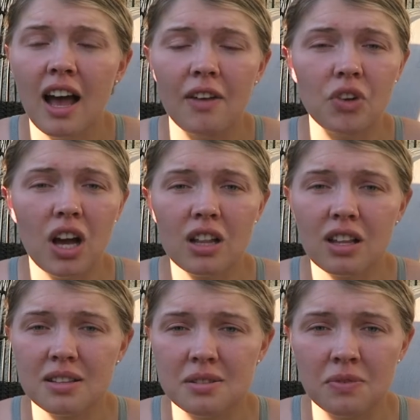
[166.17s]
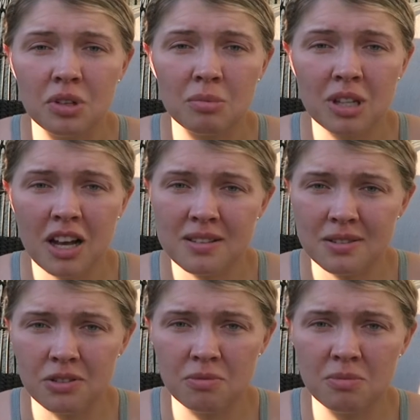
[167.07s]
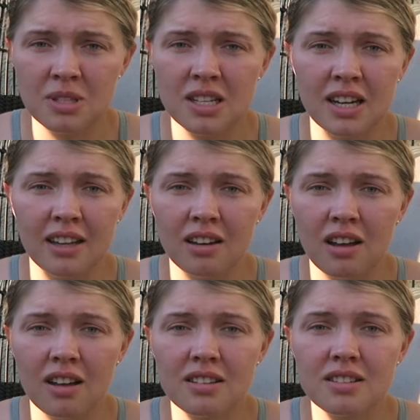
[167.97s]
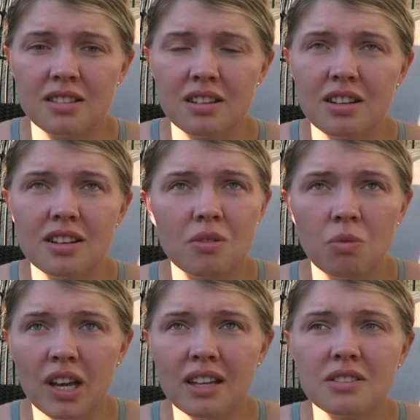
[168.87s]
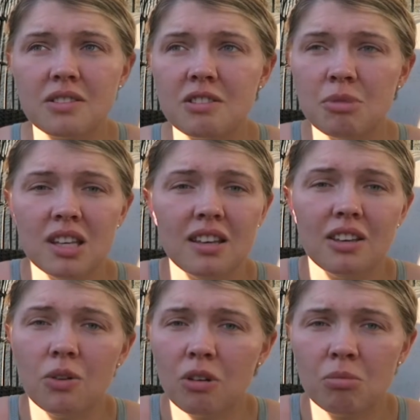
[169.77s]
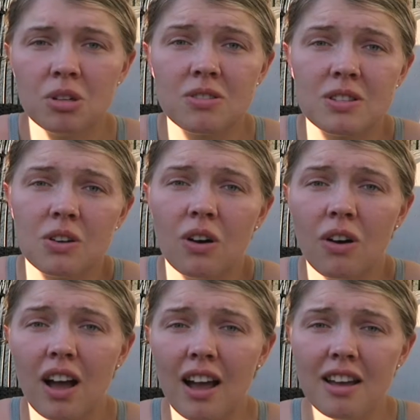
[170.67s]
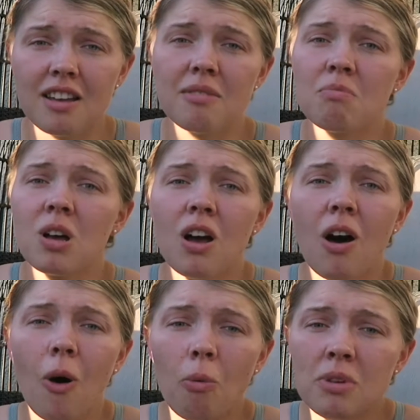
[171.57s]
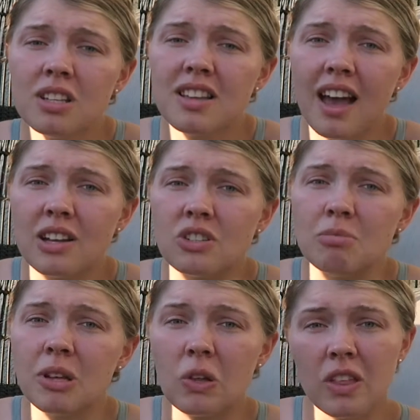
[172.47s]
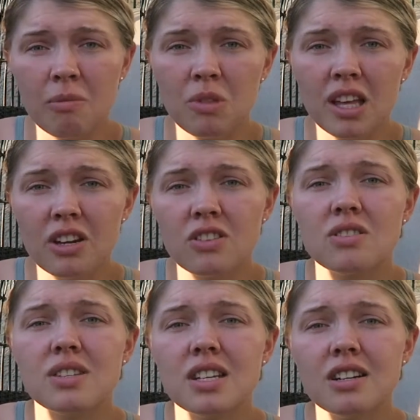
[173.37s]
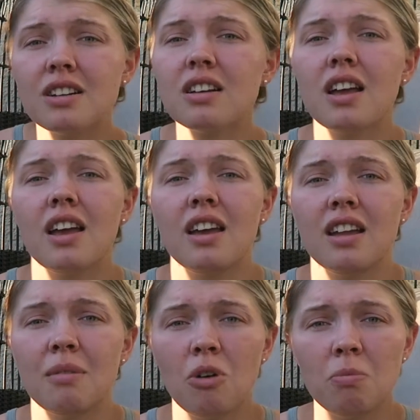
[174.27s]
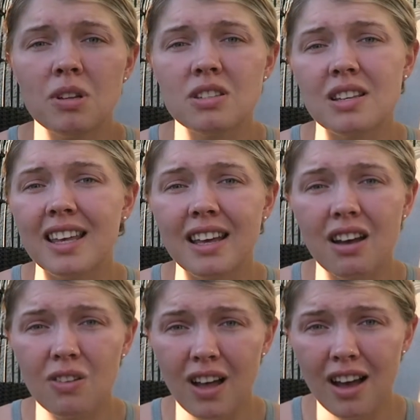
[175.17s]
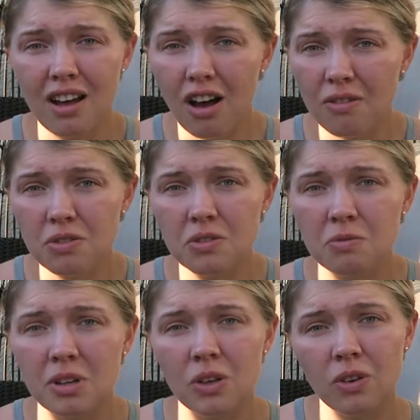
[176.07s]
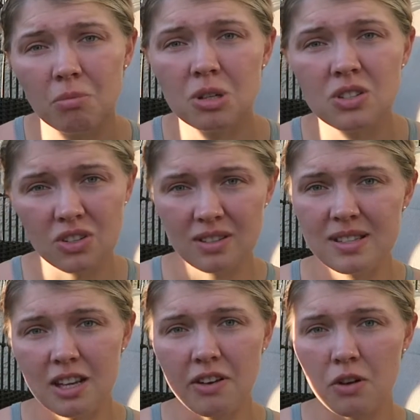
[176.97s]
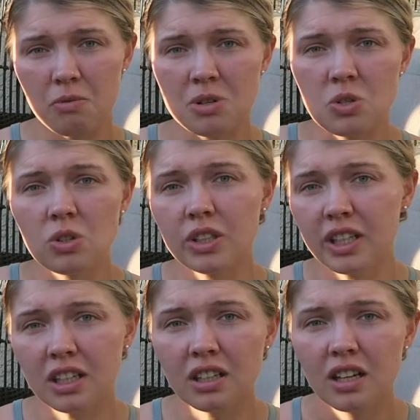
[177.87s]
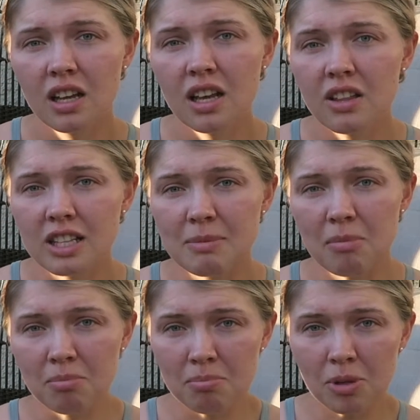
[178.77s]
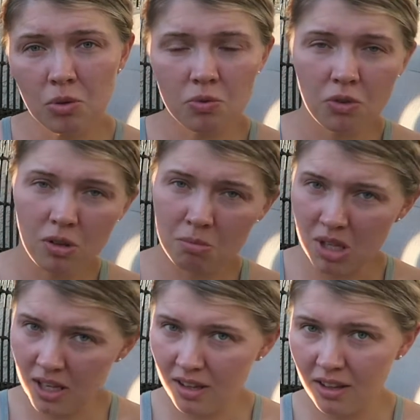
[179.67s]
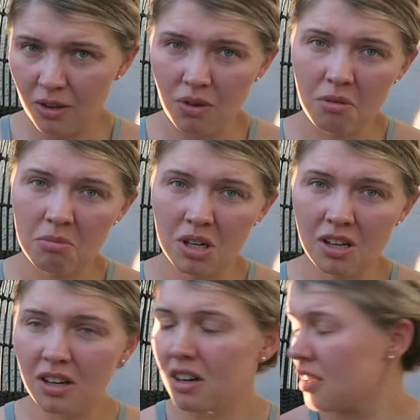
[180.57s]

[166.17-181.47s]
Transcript: I've gotten lots of little blossoms that I cannot wait to be cucumbers, so I'm hoping to actually pickle them later this year, and I'm hoping to get a lot off of my cucumbers. You can see it right over my shoulder here. That's my beautiful big cucumber.